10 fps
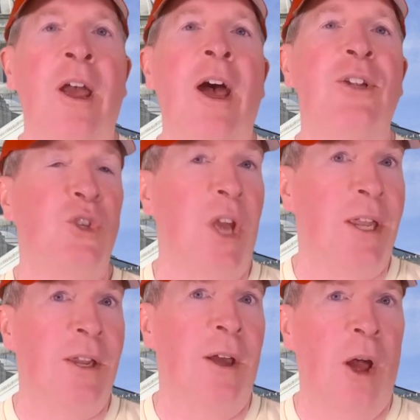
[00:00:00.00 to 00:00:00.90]

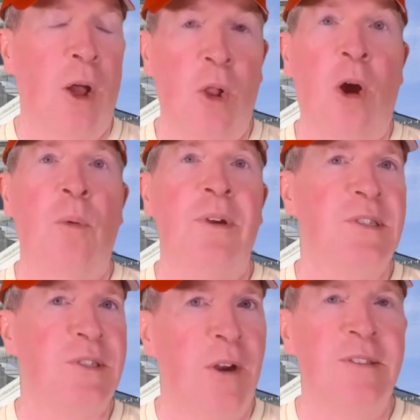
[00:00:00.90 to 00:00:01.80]
agenda along with
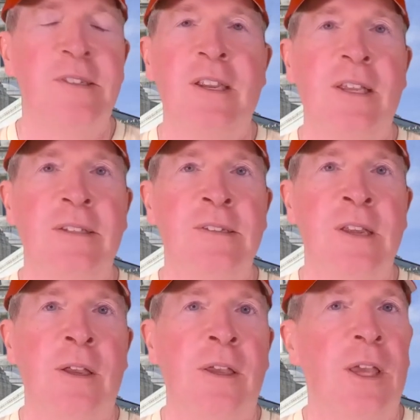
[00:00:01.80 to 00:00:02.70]
start cities,
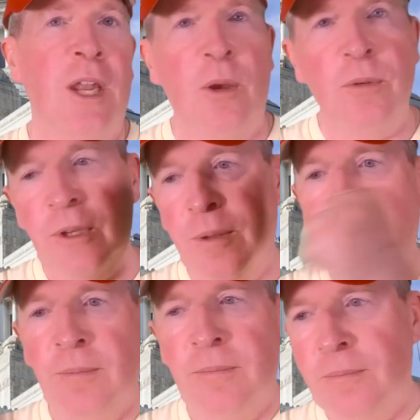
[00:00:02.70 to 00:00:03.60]
to
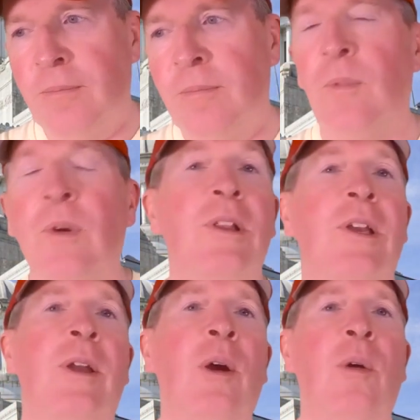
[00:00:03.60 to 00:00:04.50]

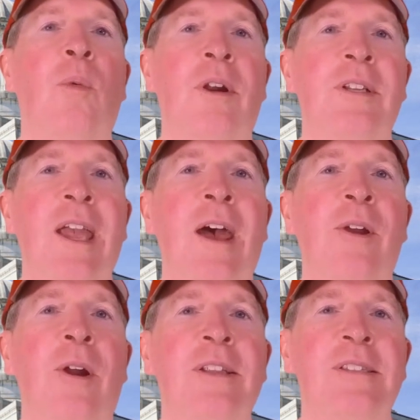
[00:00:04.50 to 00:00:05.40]
really work
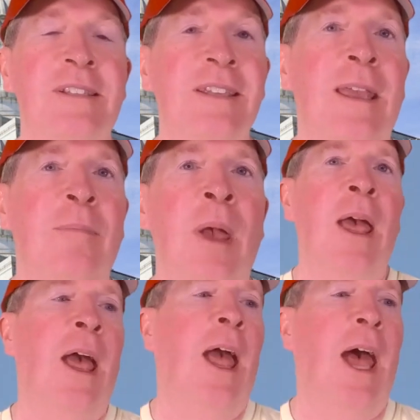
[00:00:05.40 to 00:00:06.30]
together as a team,
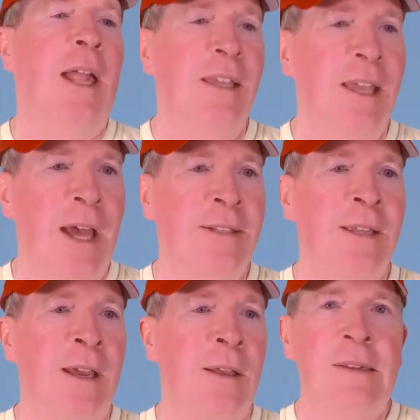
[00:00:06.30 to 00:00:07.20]
and yet
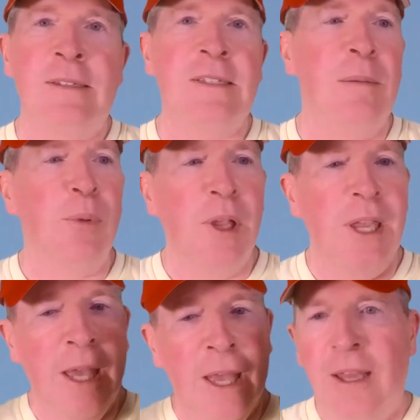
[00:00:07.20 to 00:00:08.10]

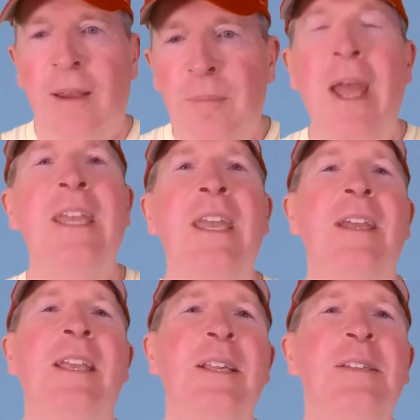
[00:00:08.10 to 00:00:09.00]
simply making
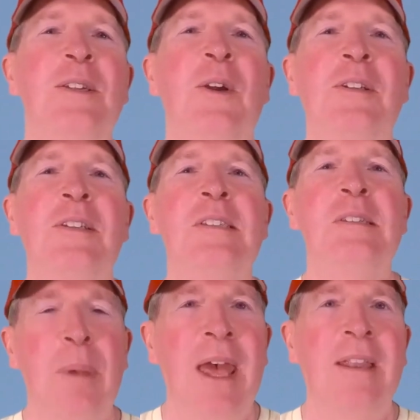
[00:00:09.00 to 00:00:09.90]
it easier to
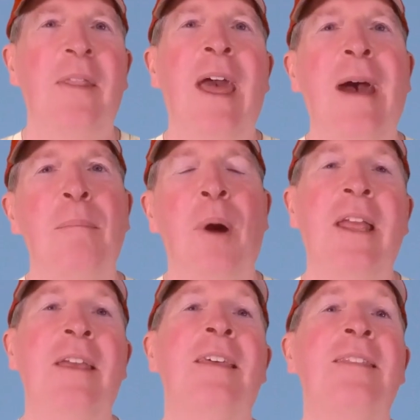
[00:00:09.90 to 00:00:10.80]
spend that
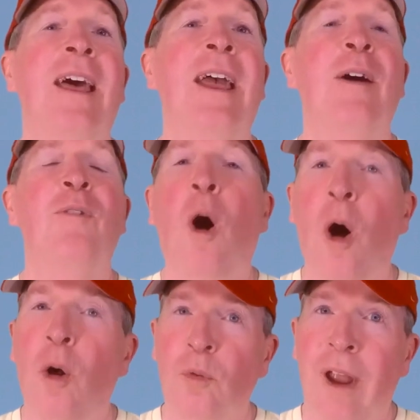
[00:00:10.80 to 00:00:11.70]
money that they have
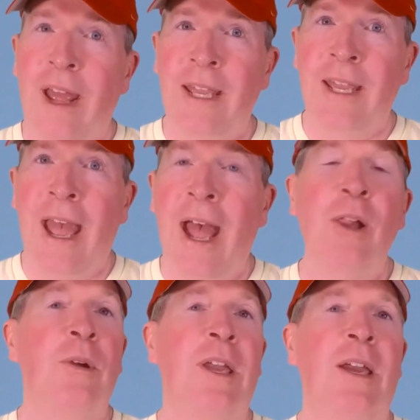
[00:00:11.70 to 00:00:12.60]
already
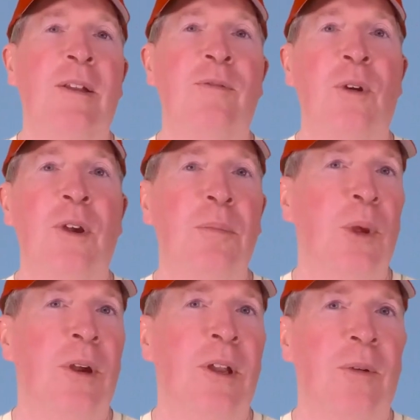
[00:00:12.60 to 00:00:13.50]
allocated for
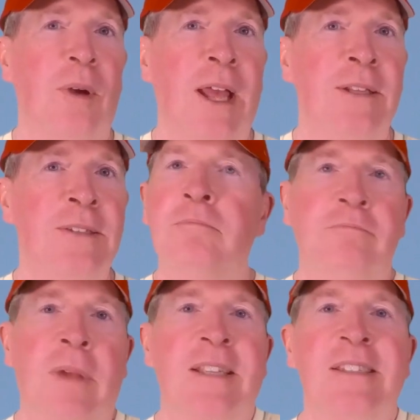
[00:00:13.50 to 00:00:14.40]
community grants
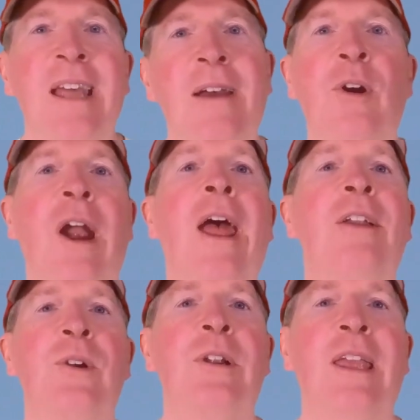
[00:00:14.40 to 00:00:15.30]
has never
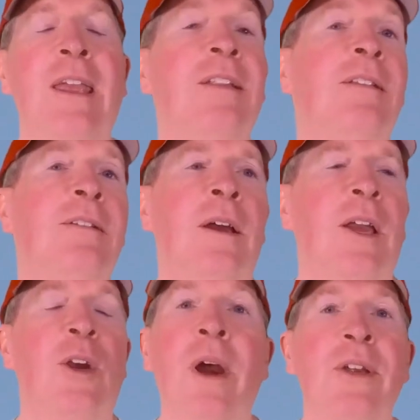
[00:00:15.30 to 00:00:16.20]
entered into the
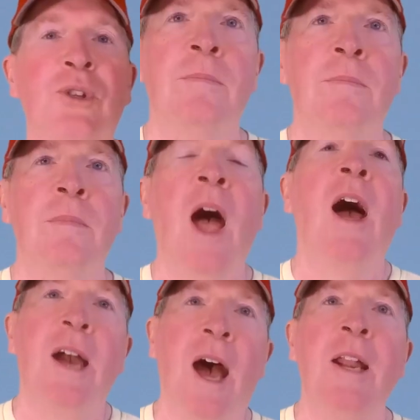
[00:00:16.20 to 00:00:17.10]
equation. A
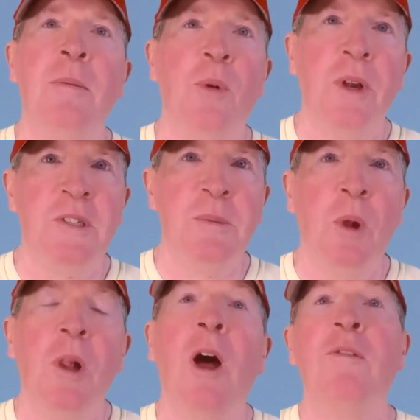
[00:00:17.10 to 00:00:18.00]
guiding
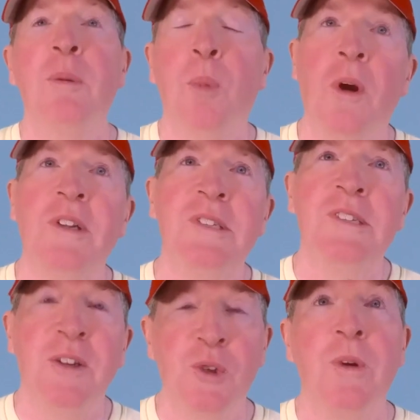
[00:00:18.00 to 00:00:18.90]
principle of the port's
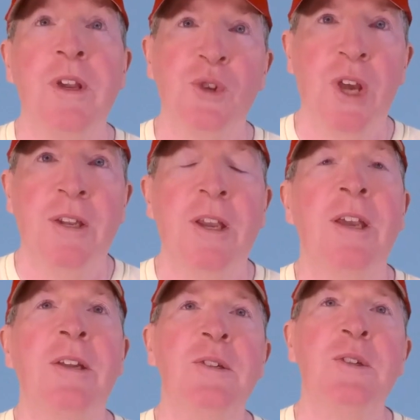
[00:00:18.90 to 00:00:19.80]
century agenda
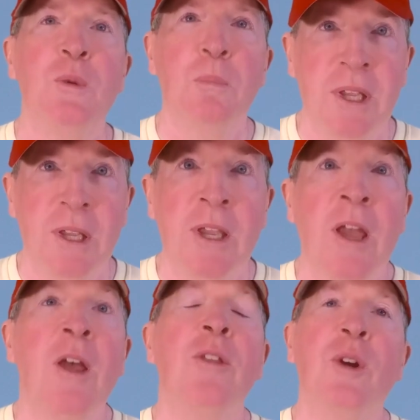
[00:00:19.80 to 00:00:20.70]
is to be
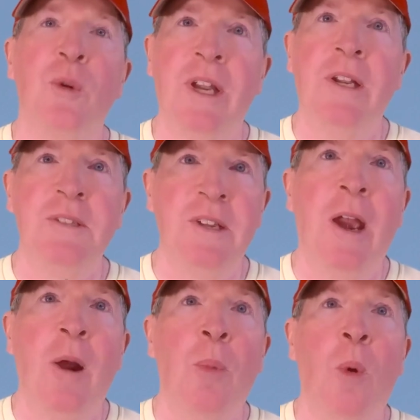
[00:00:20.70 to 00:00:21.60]
the greenest
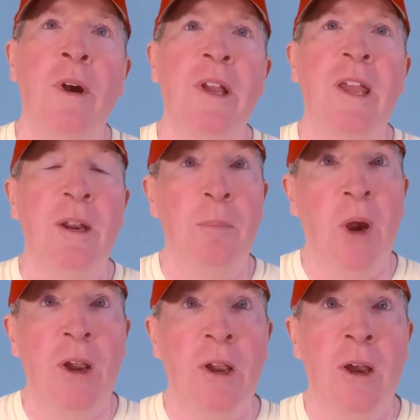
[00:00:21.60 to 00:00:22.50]
airport in
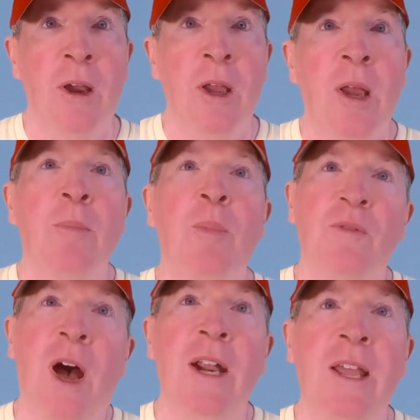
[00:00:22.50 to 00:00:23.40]
America,
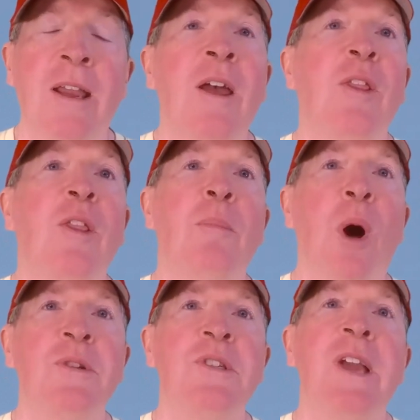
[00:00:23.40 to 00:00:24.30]
providing the
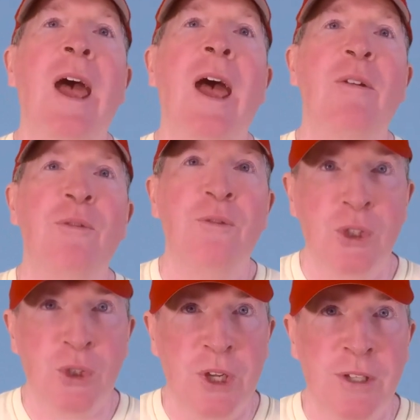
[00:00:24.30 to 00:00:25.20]
most
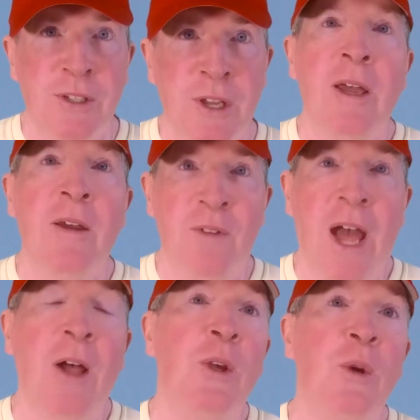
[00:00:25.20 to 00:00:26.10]
efficient
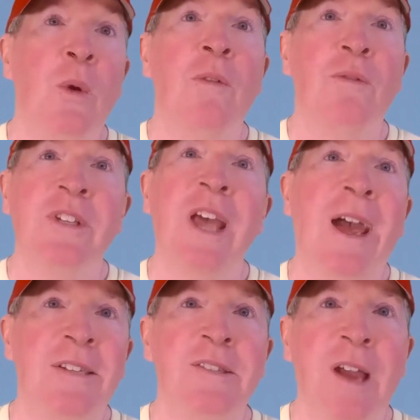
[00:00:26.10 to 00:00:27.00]
value for
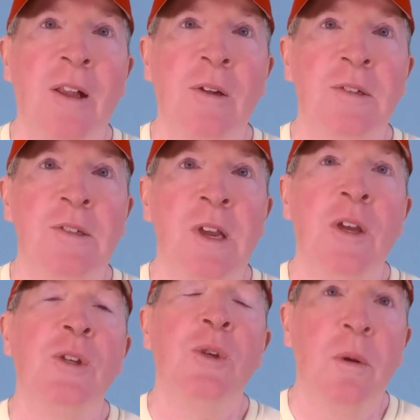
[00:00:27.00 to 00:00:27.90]
tax dollars
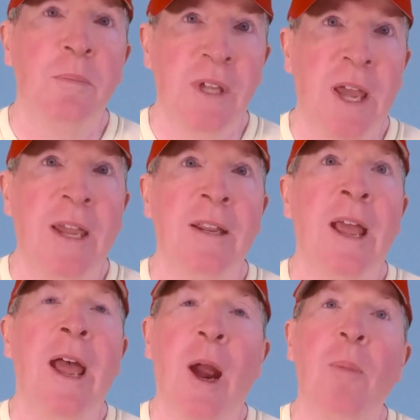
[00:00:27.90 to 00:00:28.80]
to obtain
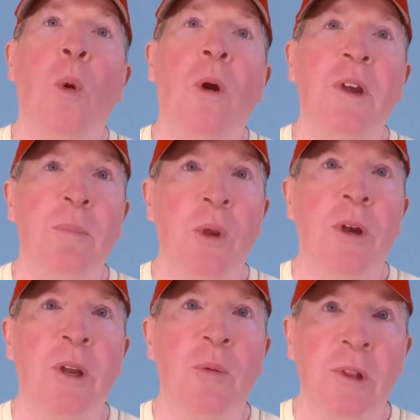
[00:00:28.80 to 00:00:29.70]
airport
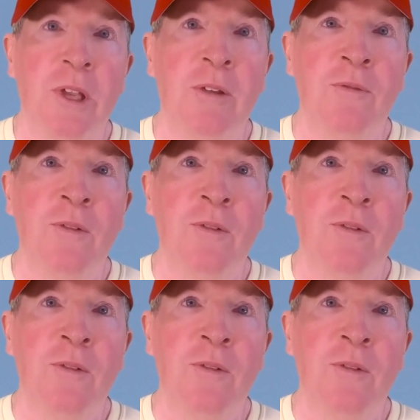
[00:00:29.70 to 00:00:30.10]
community relief